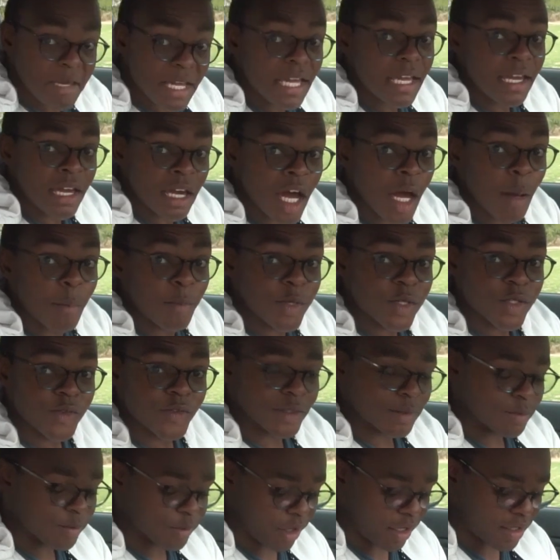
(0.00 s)
big cups
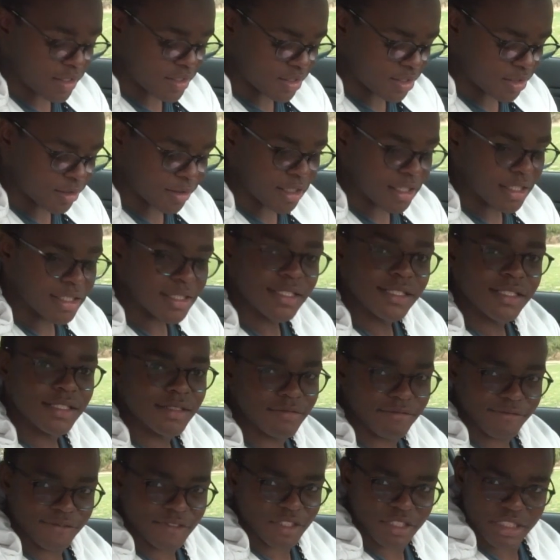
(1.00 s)
from
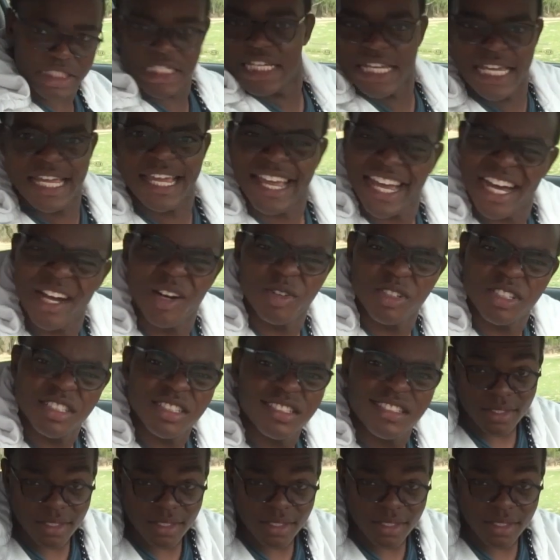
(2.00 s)
restaurants sneaking out.